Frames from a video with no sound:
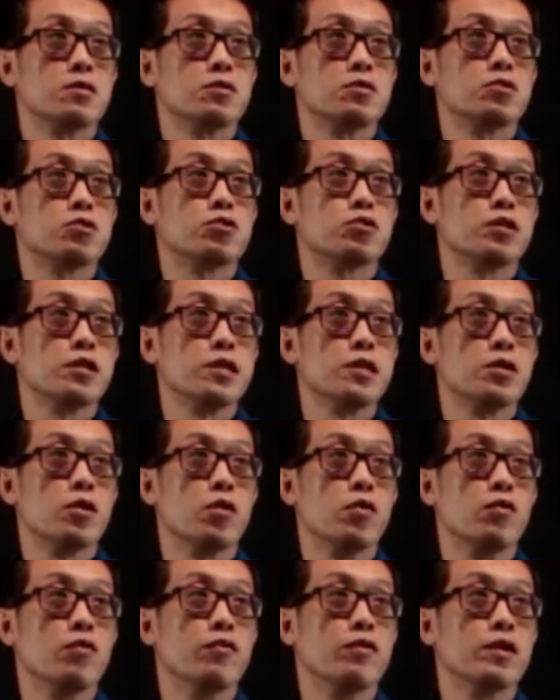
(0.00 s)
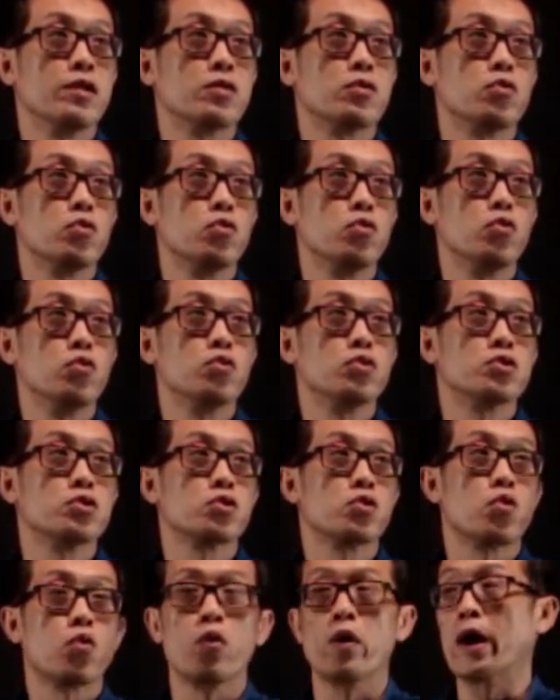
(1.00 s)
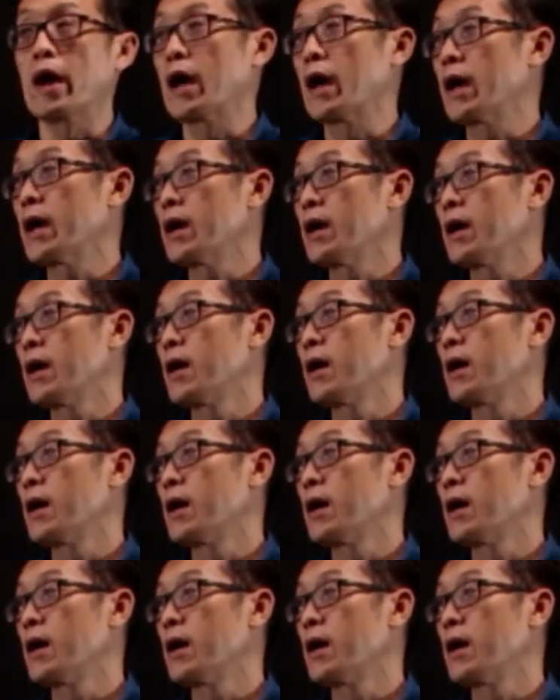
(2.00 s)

3 over 2 square